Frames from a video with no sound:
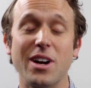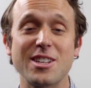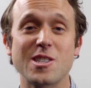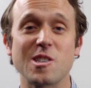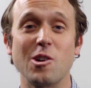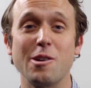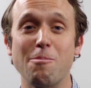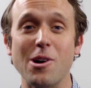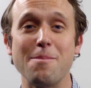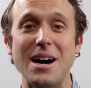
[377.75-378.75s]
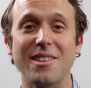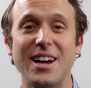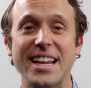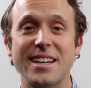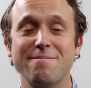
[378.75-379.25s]
want to just learn more about
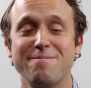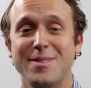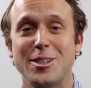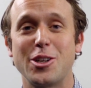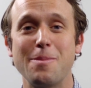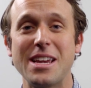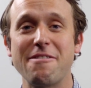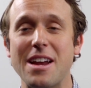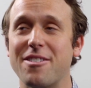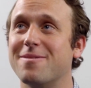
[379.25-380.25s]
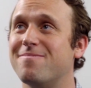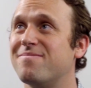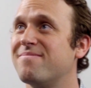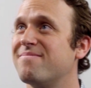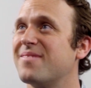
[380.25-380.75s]
lighting, do me a favor
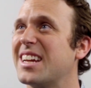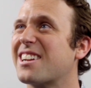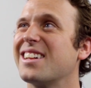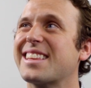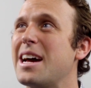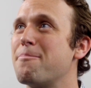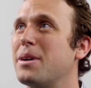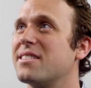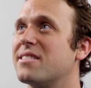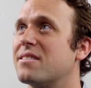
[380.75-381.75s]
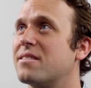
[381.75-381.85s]
and click that button.